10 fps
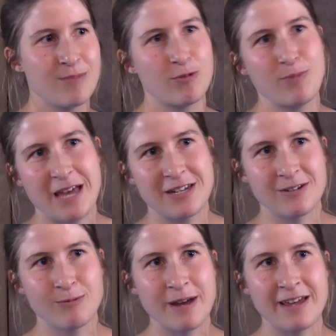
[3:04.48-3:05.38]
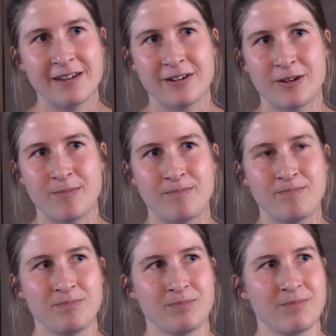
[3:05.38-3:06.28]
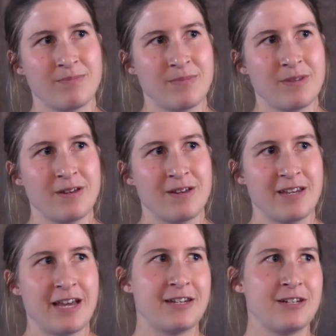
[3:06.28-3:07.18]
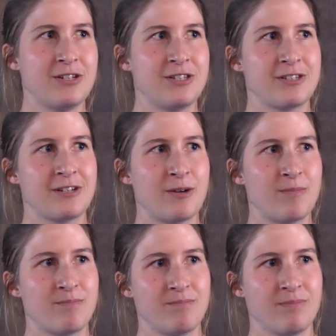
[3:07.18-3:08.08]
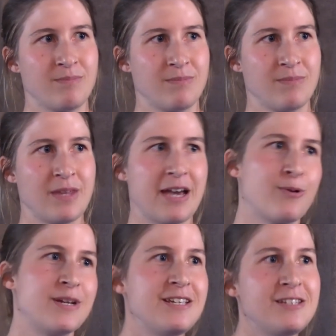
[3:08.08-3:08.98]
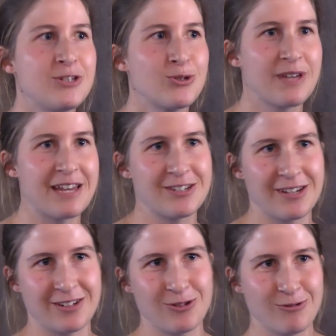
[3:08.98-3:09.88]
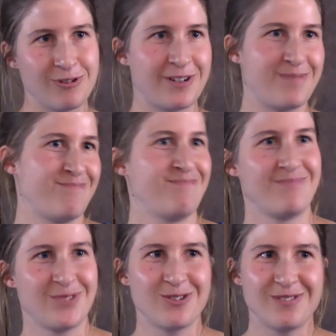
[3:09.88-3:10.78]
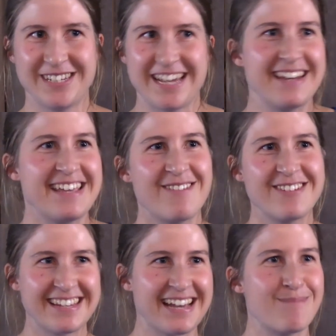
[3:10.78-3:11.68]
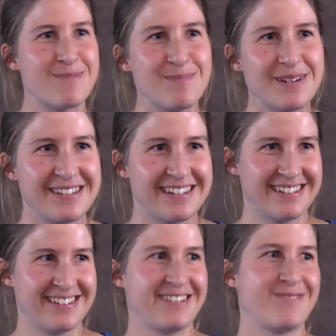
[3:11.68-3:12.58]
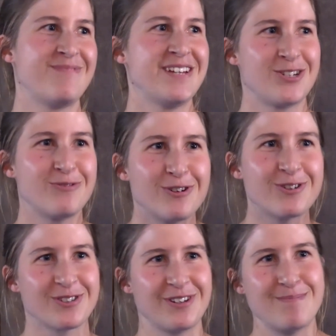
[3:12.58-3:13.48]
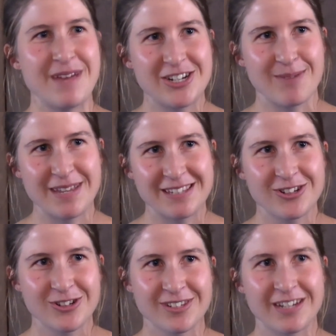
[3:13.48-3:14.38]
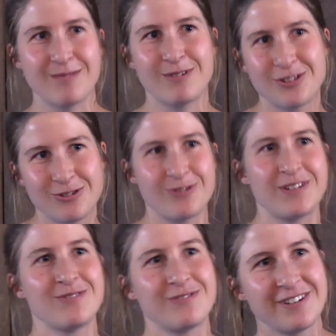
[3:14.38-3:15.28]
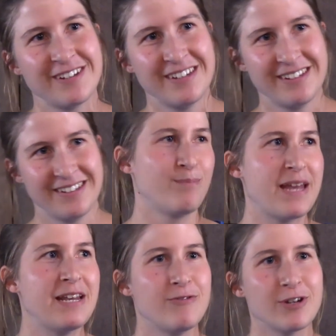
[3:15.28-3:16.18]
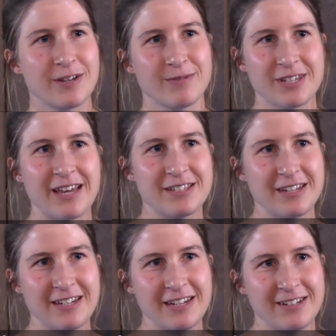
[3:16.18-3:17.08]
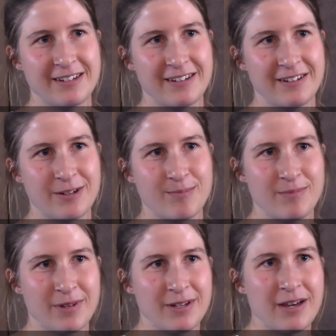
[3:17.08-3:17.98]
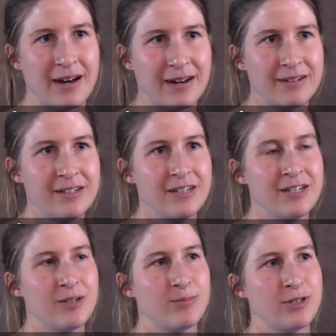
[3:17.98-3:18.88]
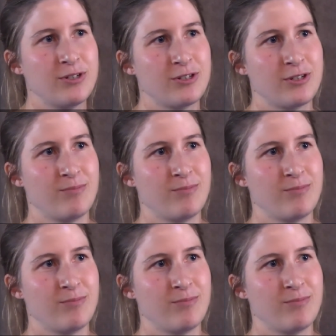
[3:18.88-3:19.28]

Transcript: prepare it in a way that it's quite easy to get and to tidy everything up a bit and to focus on the major messages that I want to transfer. Mainly working with raster data in R, but